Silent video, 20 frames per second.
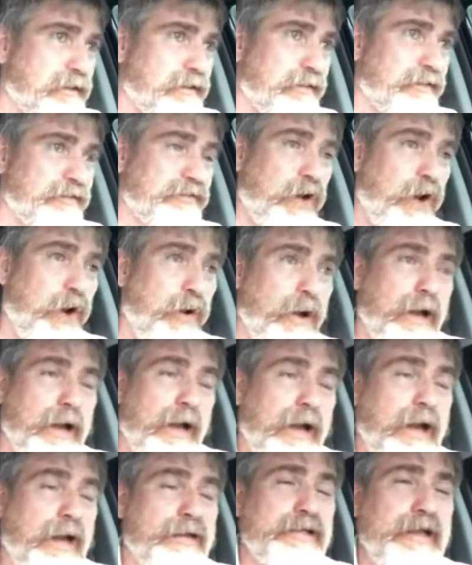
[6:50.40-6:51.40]
So
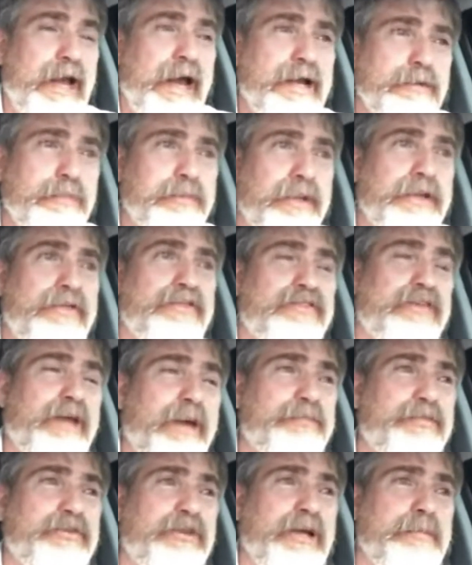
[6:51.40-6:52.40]
undoubtedly
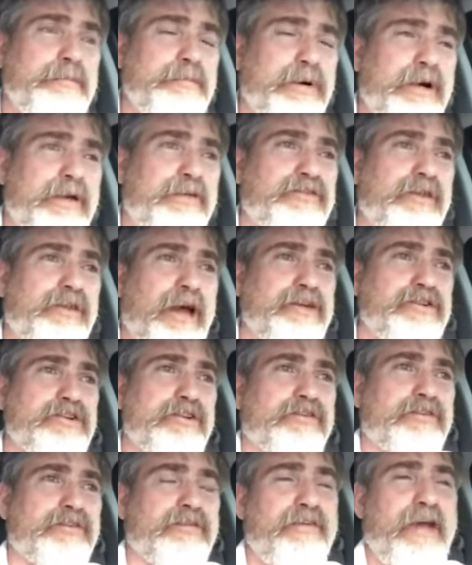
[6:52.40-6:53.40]
September, it's not
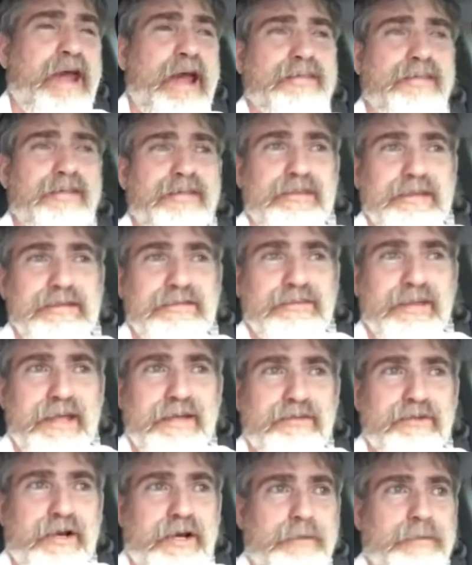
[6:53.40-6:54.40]
just the fact that these
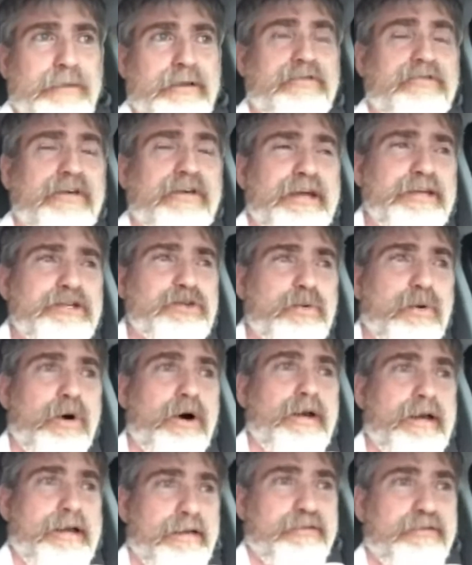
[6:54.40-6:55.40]
things are going to be
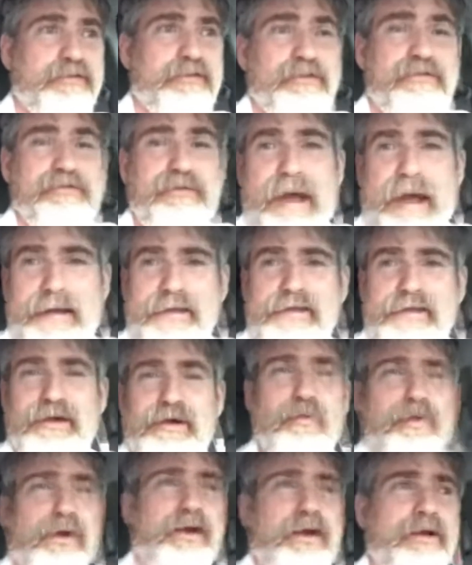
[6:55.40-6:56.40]
visual, it's the fact
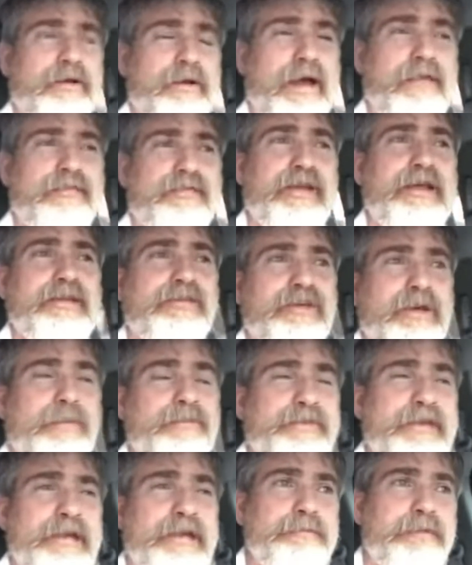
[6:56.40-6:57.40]
that we're going to, I think
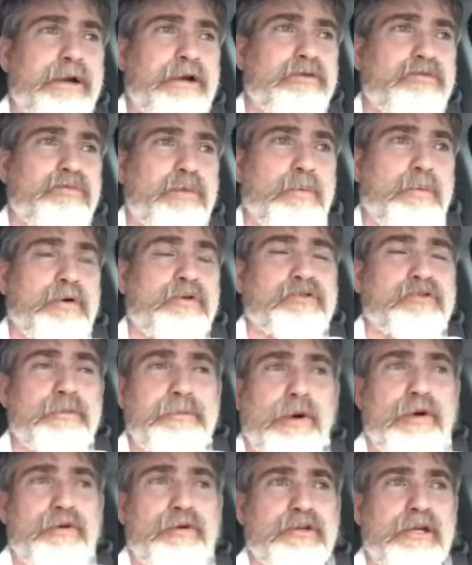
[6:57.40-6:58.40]
September is when we're
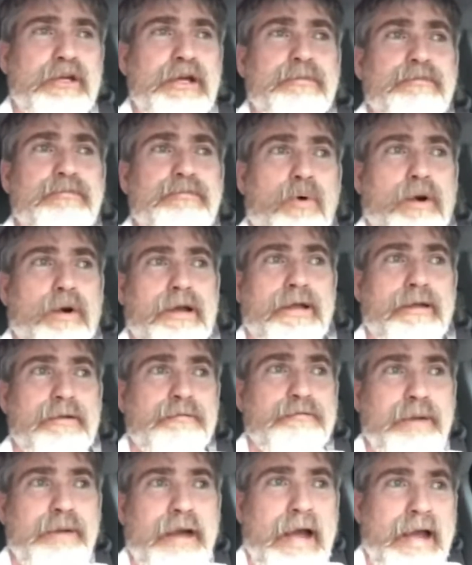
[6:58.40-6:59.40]
supposed to get more
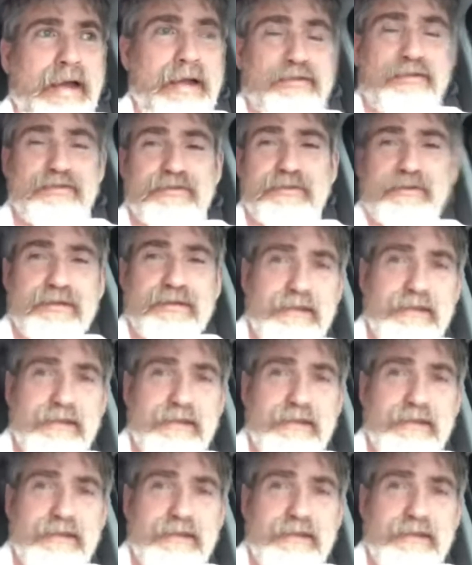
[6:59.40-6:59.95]
impacts.